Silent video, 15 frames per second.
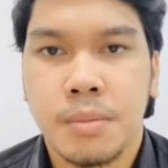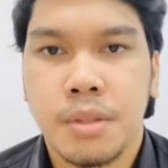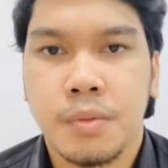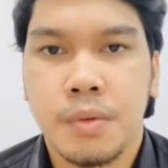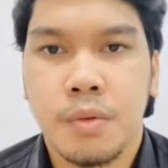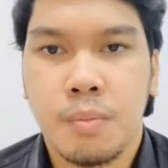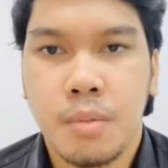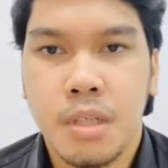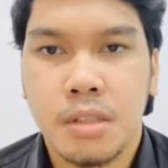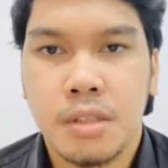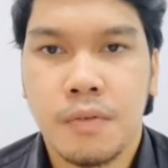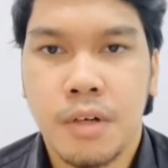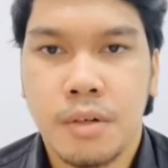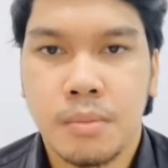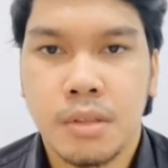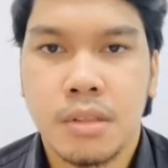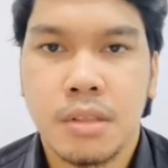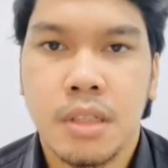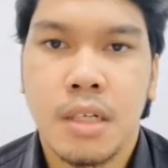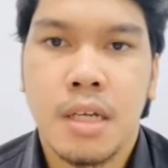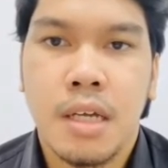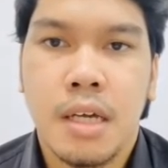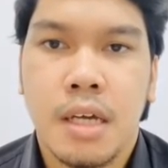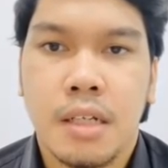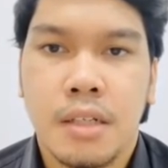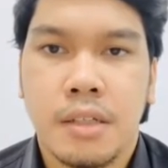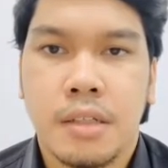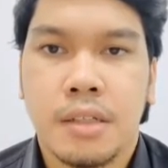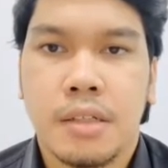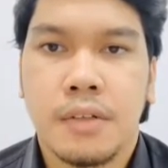between workplace environments and
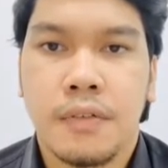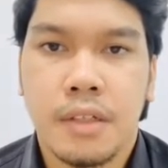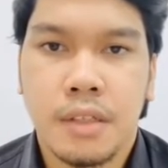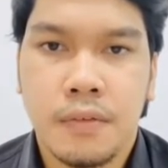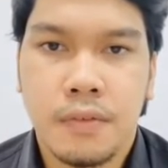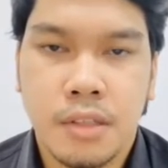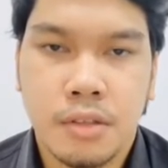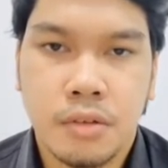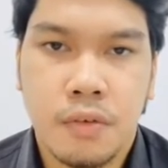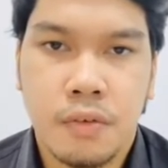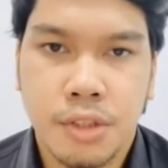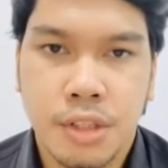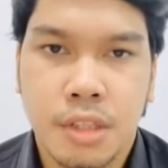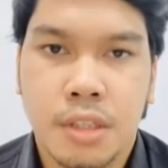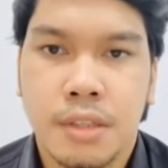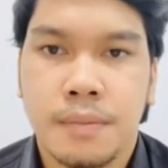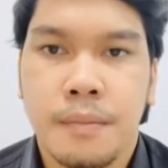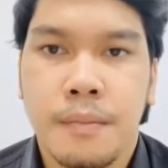the effectiveness of OSHA.